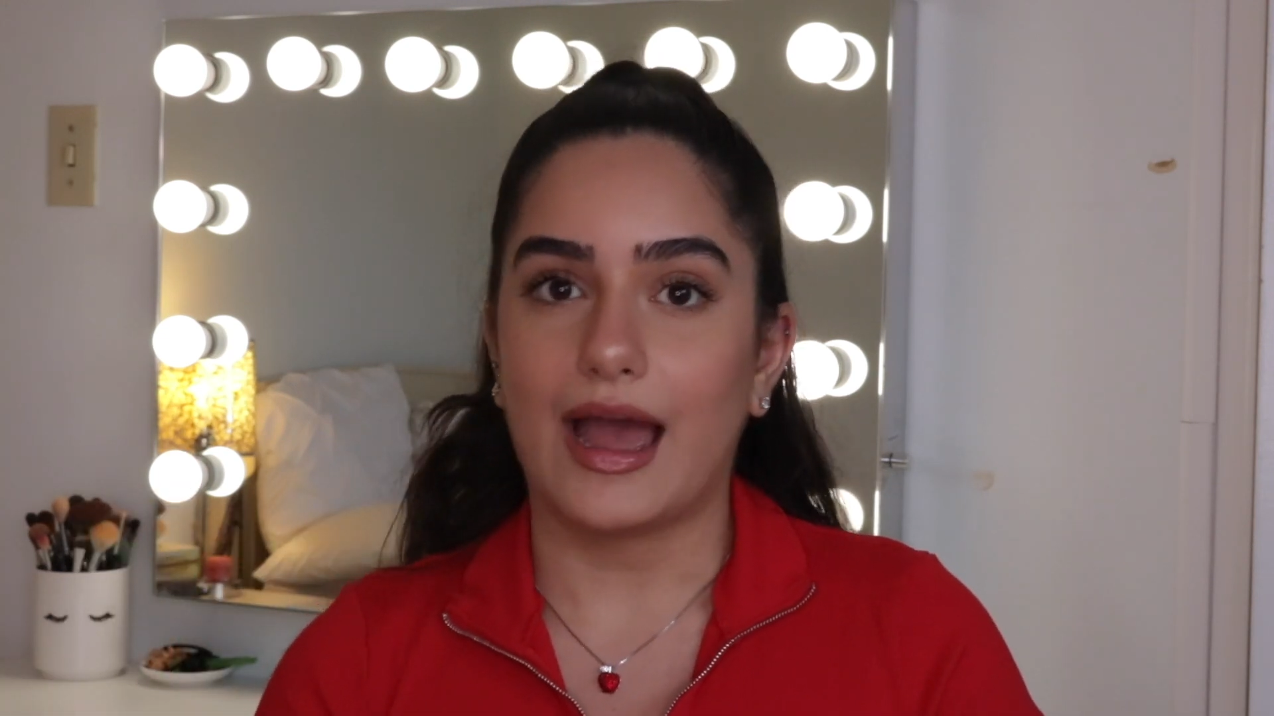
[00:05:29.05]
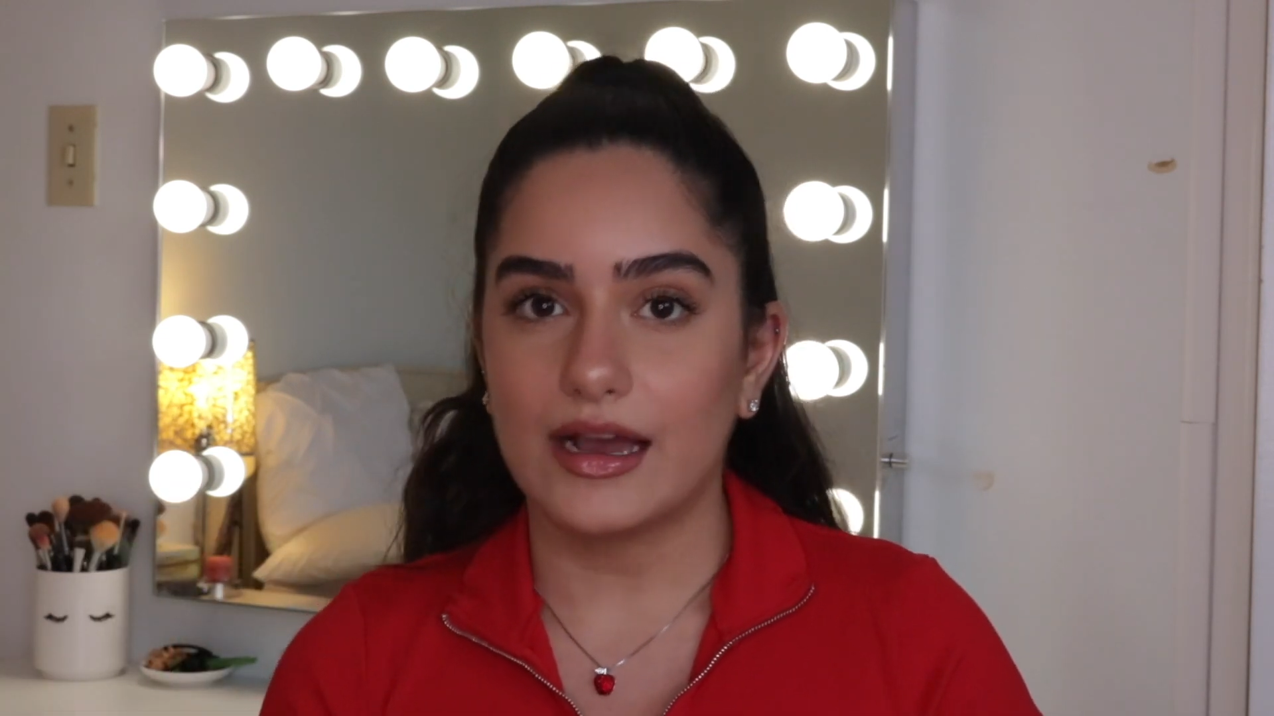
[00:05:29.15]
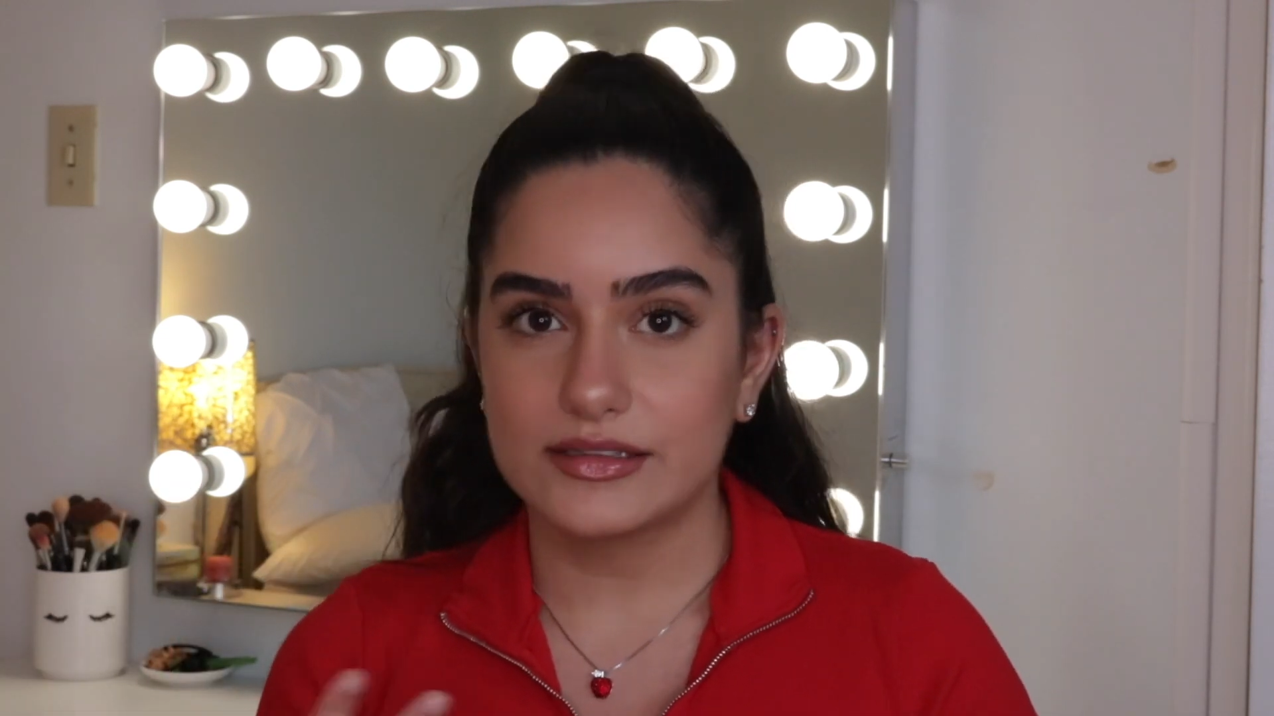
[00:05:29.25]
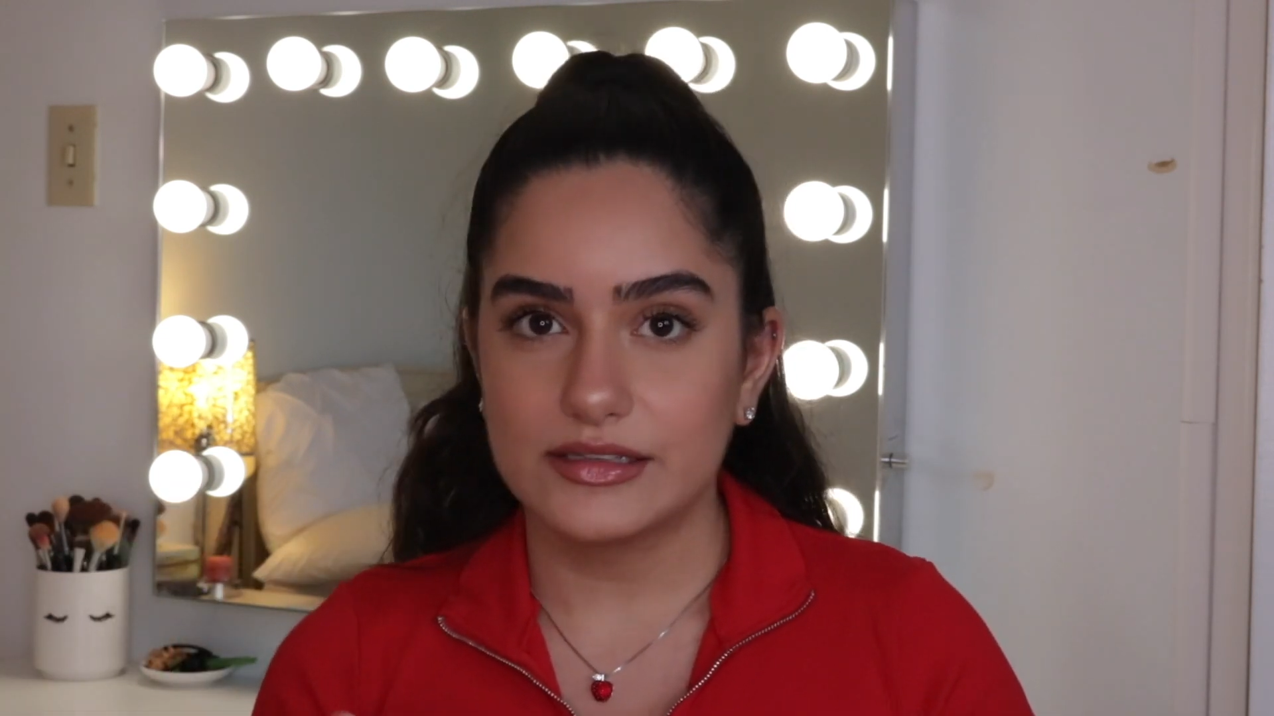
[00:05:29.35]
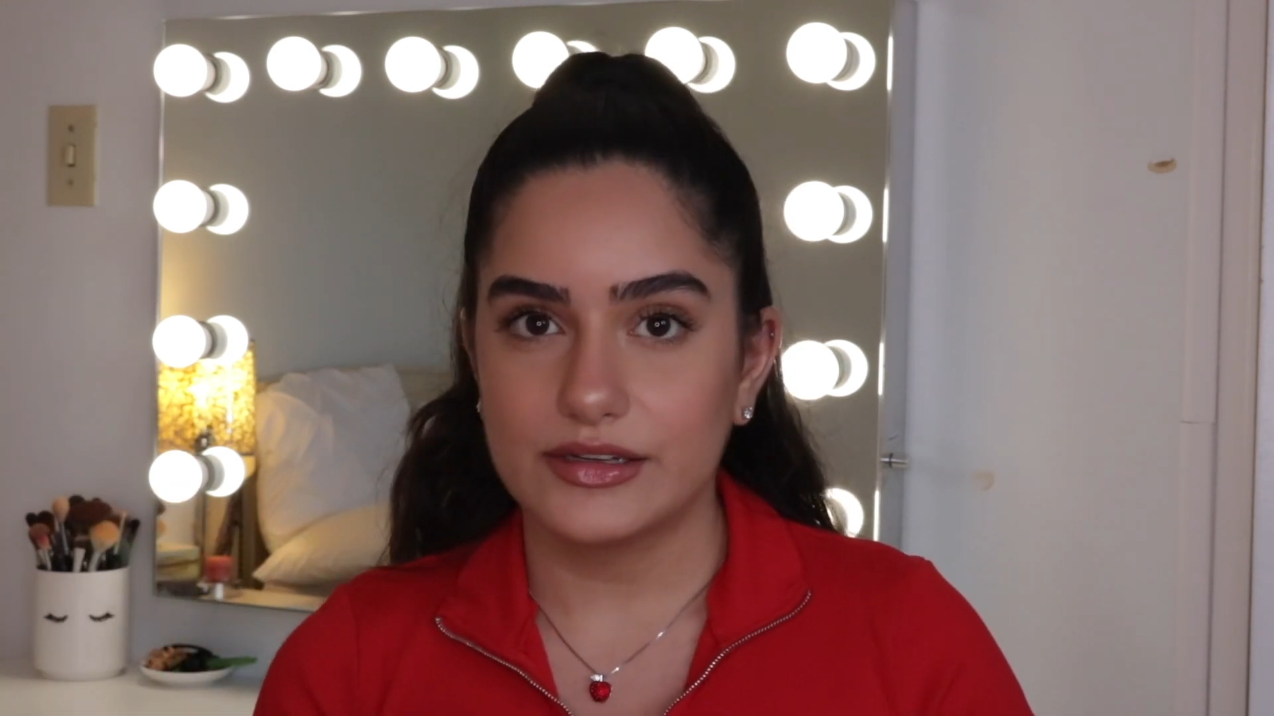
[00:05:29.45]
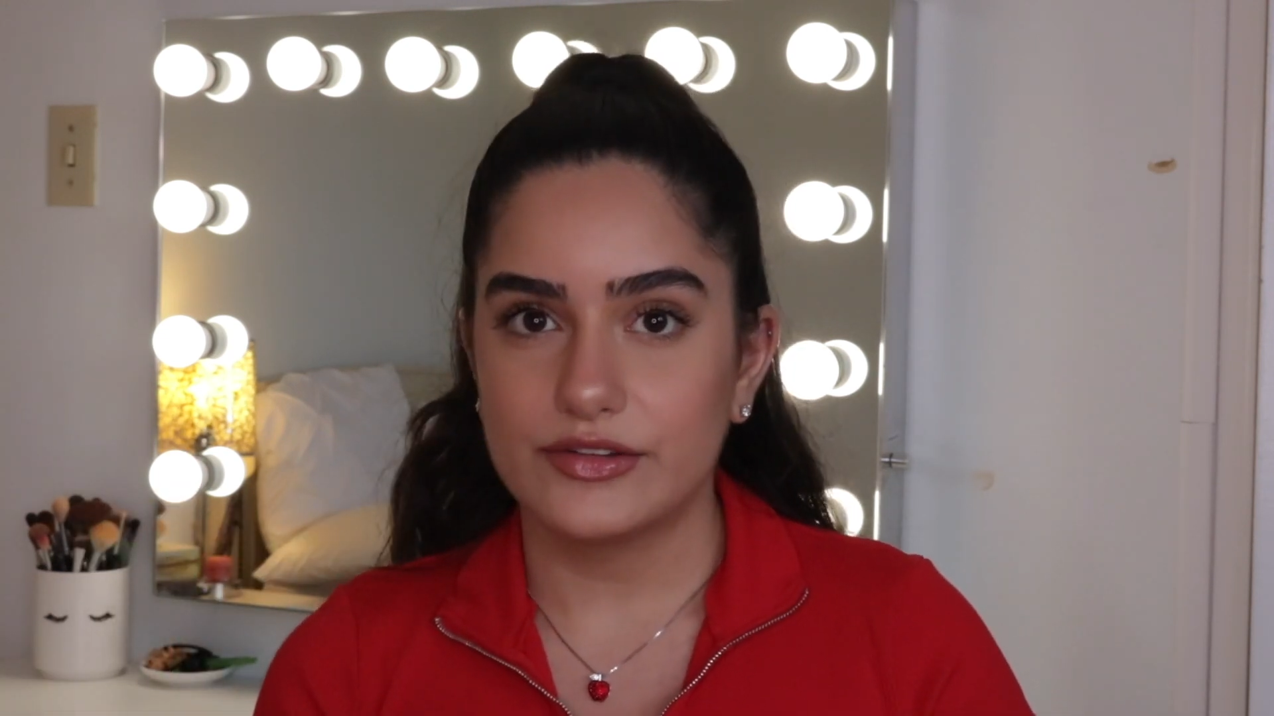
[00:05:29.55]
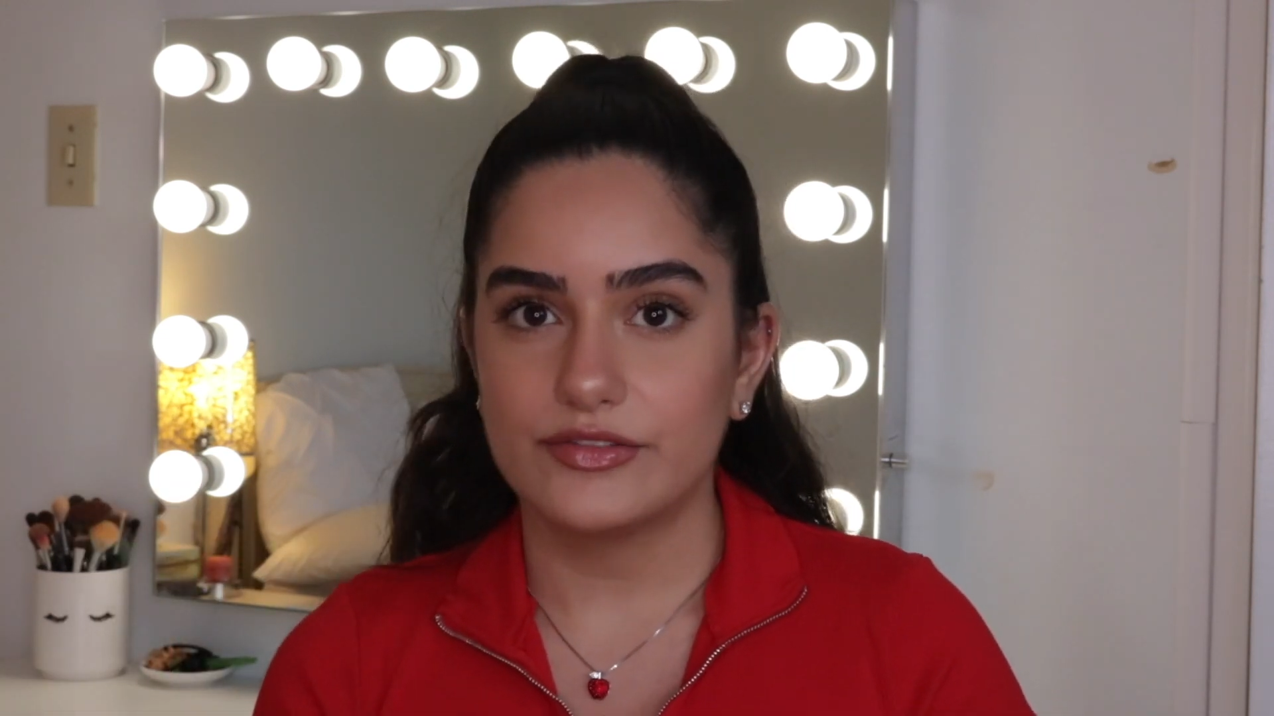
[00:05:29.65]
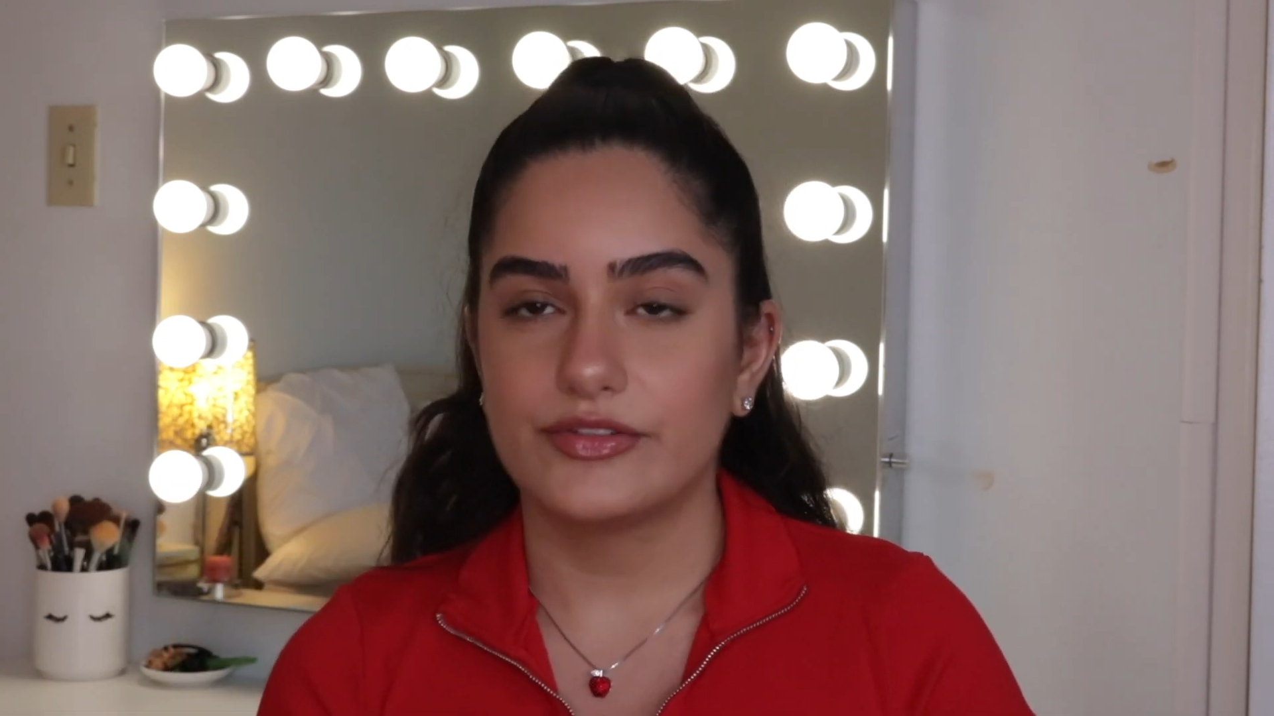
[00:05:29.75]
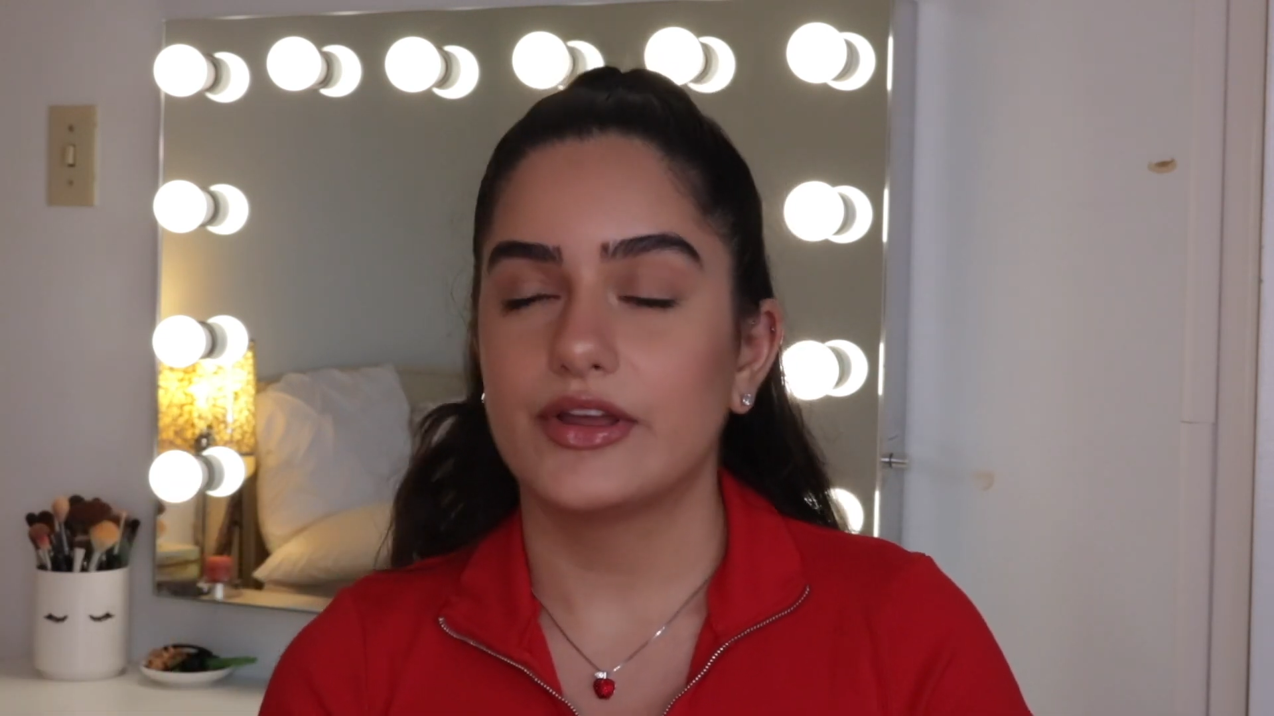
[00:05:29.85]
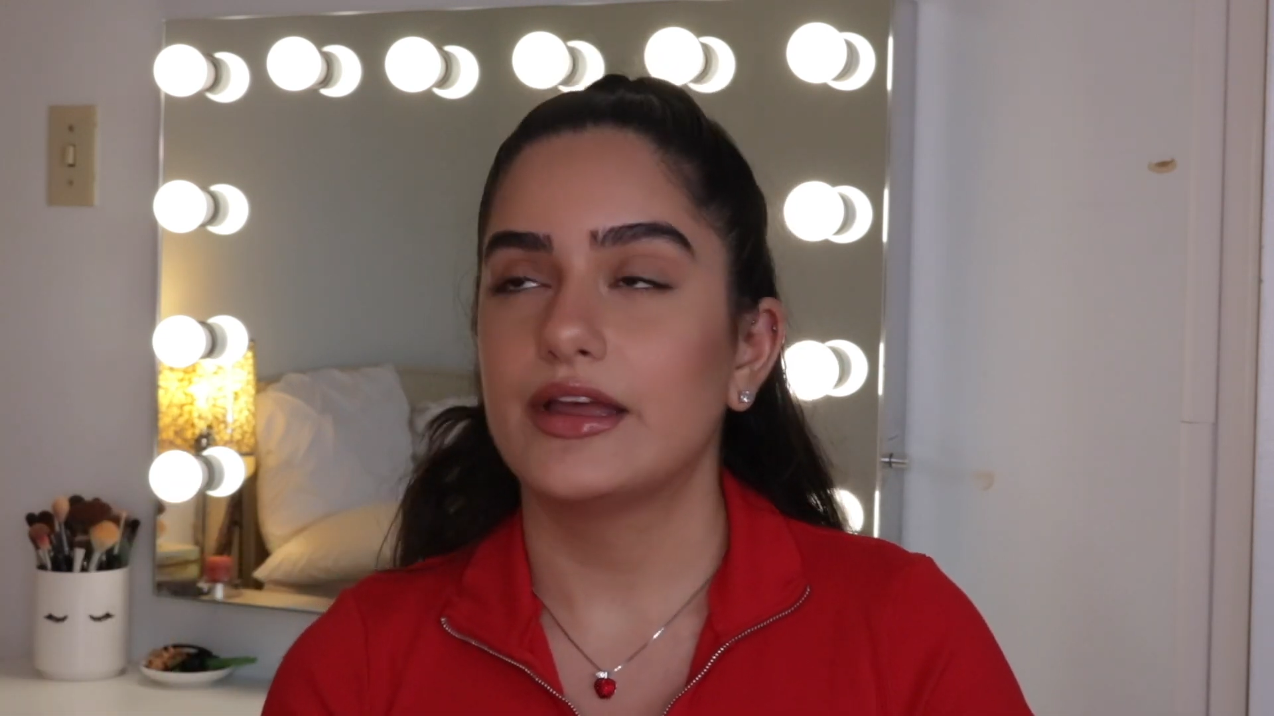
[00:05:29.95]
active,